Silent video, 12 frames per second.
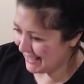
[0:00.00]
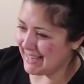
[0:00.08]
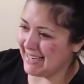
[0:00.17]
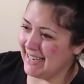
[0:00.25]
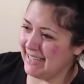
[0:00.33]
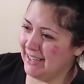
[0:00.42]
go
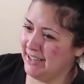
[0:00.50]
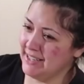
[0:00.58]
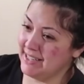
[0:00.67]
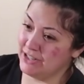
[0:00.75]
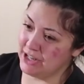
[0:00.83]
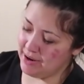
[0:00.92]
to bed.
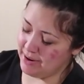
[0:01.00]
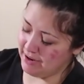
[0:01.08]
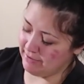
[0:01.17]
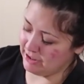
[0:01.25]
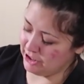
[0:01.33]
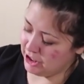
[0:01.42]

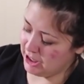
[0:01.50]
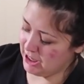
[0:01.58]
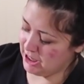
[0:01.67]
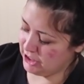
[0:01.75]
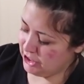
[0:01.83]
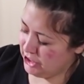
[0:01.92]
Shower for
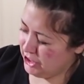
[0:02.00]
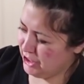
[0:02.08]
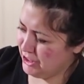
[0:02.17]
church.